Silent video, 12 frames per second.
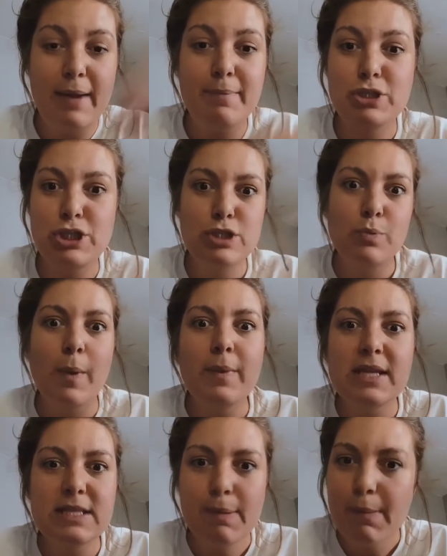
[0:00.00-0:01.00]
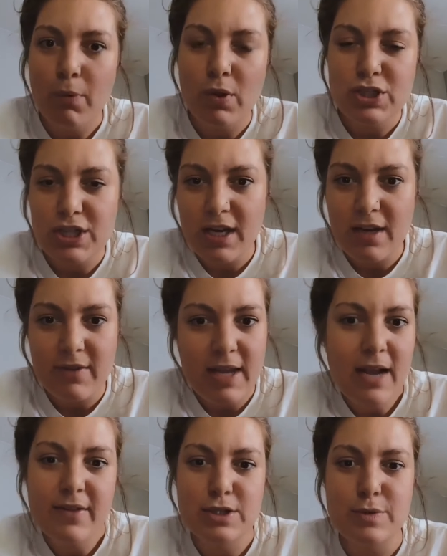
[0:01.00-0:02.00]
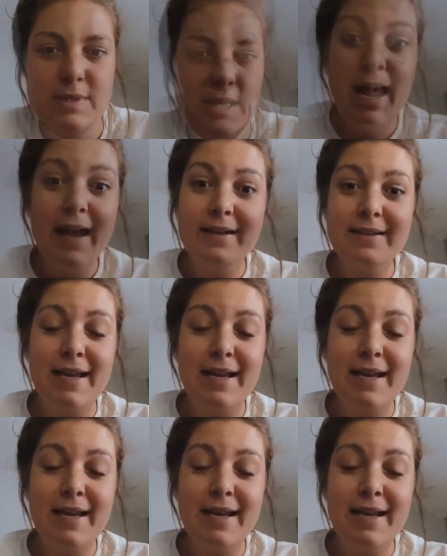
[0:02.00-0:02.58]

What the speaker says: but she just went with these people, and she didn't even care that she was leaving mom.